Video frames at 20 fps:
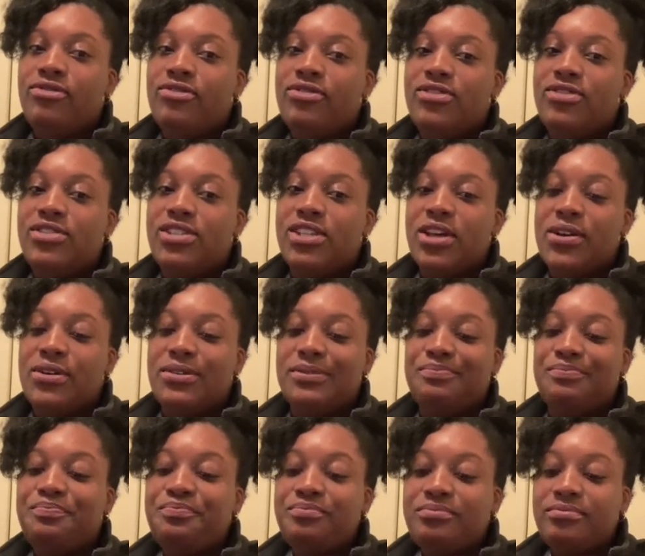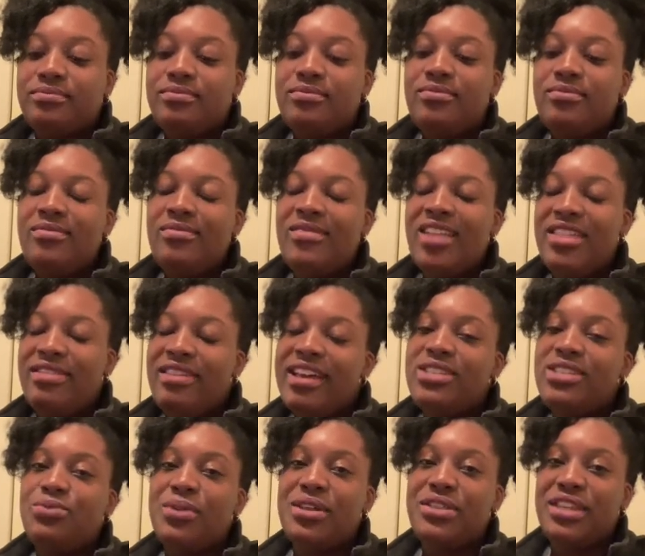So
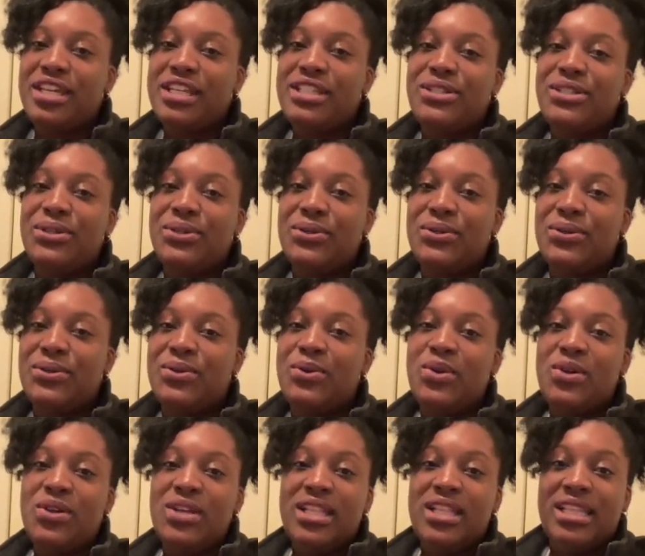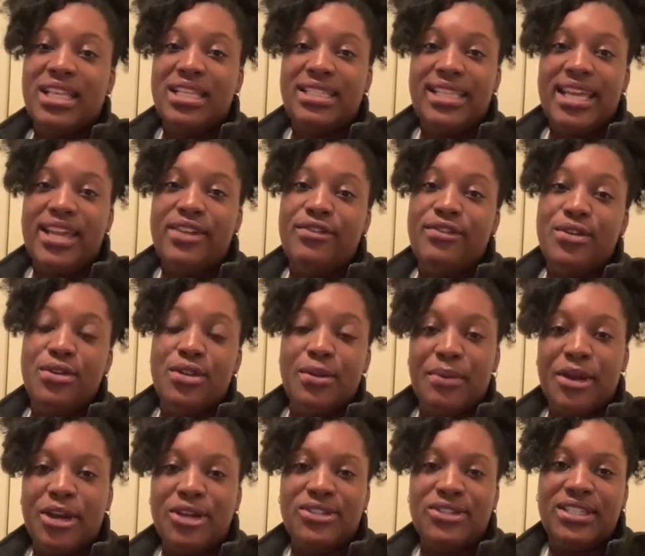that's one thing too. Let's say if you're the
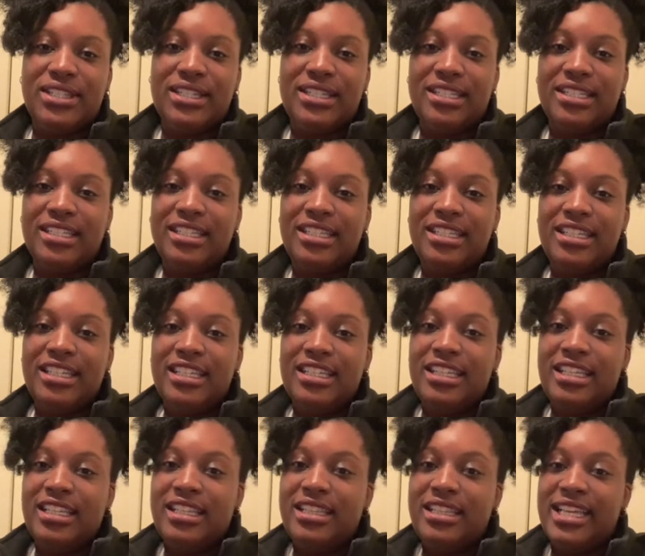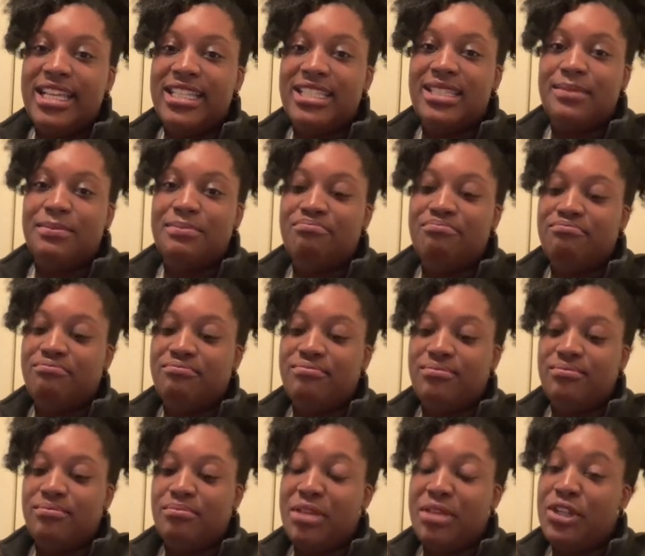person that's
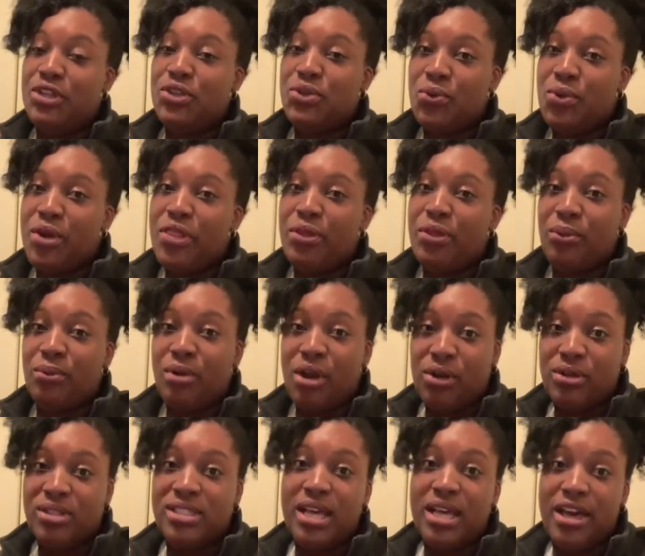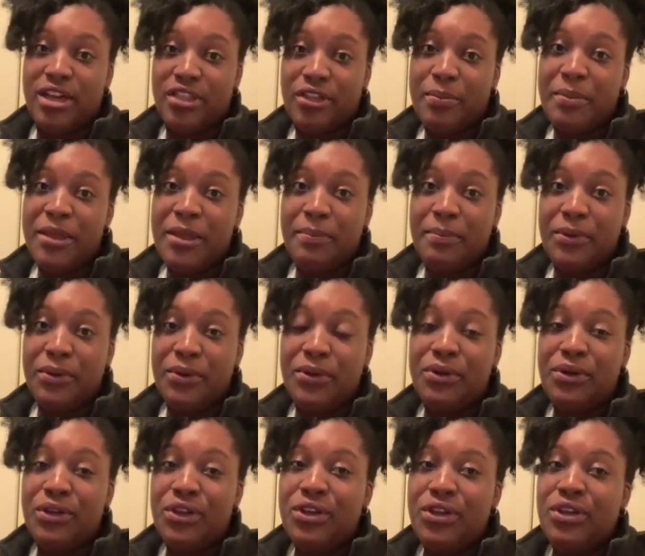been doing the wrong to other
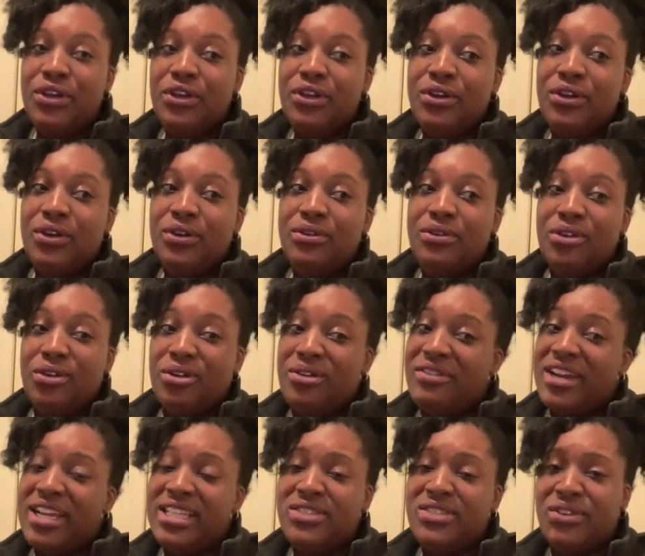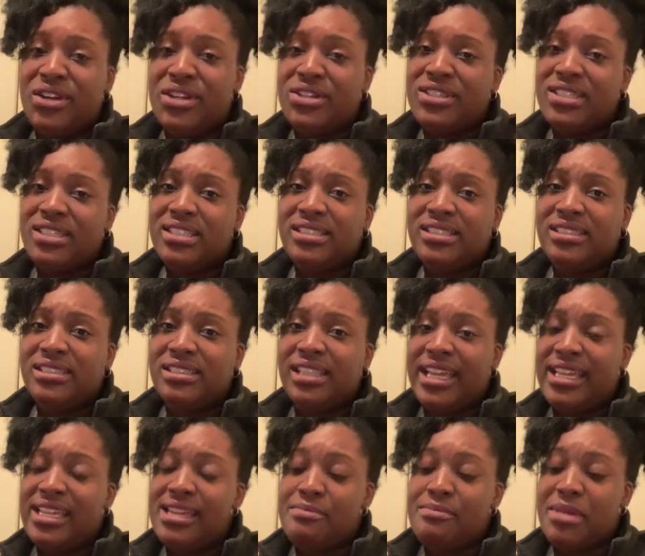people or vice versa,
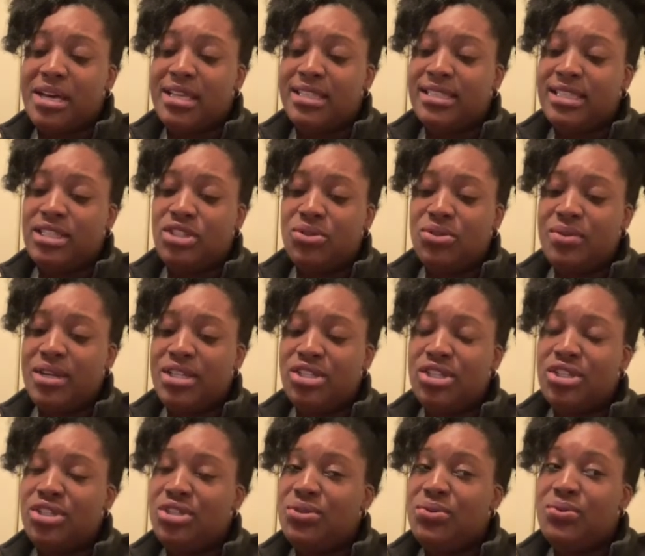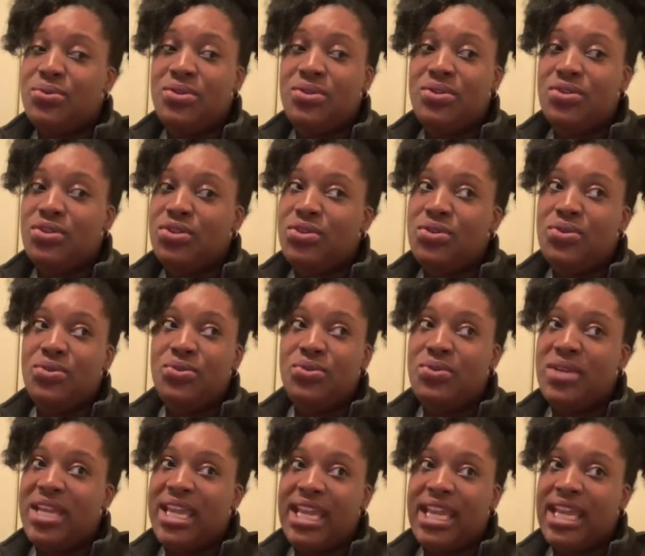like in my situation, you
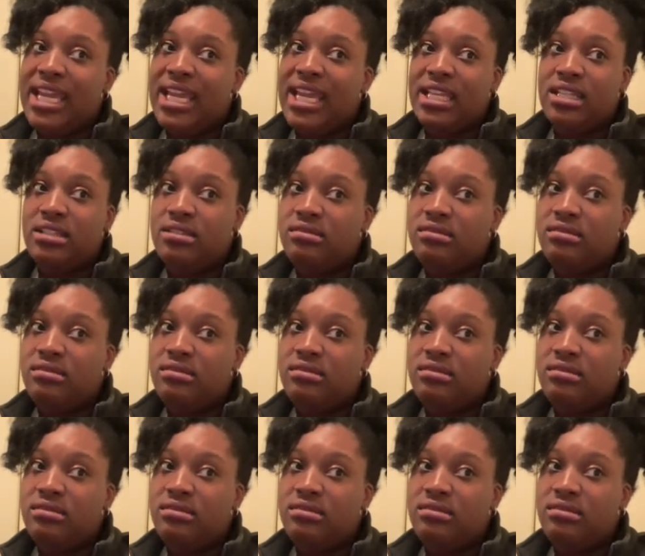can't